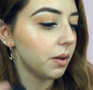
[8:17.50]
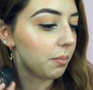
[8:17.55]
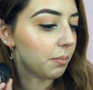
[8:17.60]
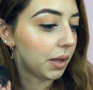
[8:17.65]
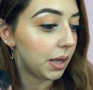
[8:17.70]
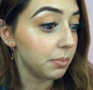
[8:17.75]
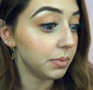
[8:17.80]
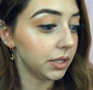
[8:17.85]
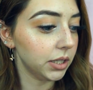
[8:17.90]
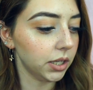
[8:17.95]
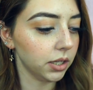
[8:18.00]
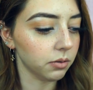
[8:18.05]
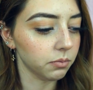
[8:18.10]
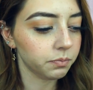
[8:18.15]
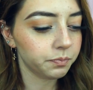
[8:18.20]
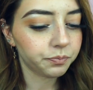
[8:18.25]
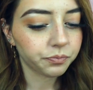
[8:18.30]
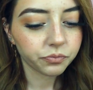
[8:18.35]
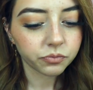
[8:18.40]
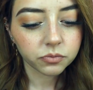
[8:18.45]
Maybelline.
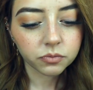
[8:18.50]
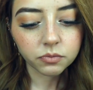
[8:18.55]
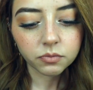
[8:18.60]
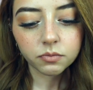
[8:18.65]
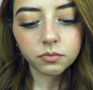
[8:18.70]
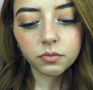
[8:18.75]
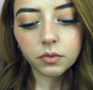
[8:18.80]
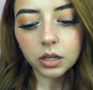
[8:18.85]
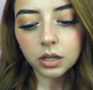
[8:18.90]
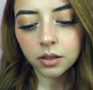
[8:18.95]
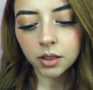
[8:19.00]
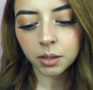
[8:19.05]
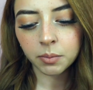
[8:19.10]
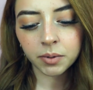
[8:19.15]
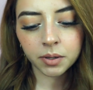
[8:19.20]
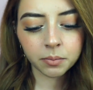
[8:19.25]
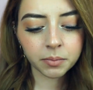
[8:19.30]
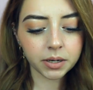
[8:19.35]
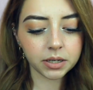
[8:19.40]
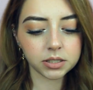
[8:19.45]
Let
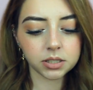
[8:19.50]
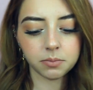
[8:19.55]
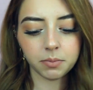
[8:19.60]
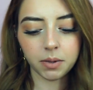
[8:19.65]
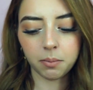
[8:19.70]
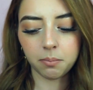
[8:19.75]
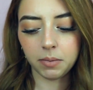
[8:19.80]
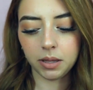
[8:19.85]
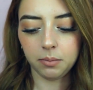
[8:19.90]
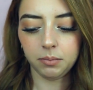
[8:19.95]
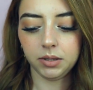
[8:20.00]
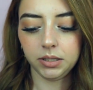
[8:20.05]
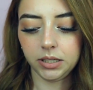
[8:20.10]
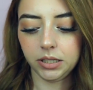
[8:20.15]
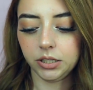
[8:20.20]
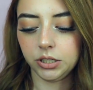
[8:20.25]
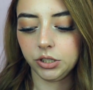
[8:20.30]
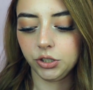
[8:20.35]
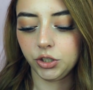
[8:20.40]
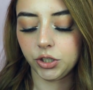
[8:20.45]
me compare it to my
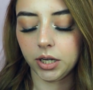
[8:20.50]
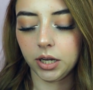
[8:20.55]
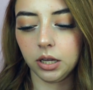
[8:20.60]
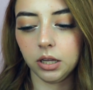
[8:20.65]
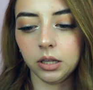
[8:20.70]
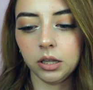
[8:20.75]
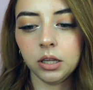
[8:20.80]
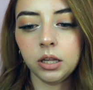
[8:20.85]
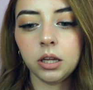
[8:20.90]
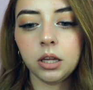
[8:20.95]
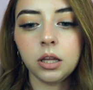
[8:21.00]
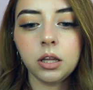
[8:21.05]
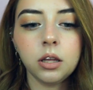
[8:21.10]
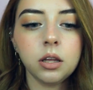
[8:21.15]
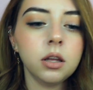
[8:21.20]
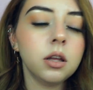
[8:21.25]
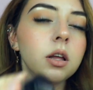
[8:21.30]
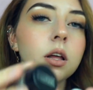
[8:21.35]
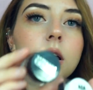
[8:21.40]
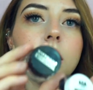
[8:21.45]
Maybelline gel
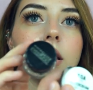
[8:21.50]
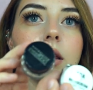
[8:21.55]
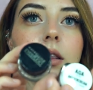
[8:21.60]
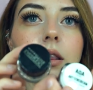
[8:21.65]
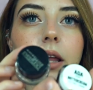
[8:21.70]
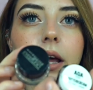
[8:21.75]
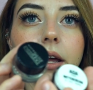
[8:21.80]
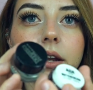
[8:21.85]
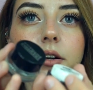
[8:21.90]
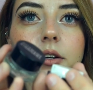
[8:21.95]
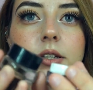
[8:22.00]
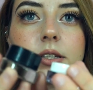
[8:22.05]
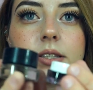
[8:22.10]
liner.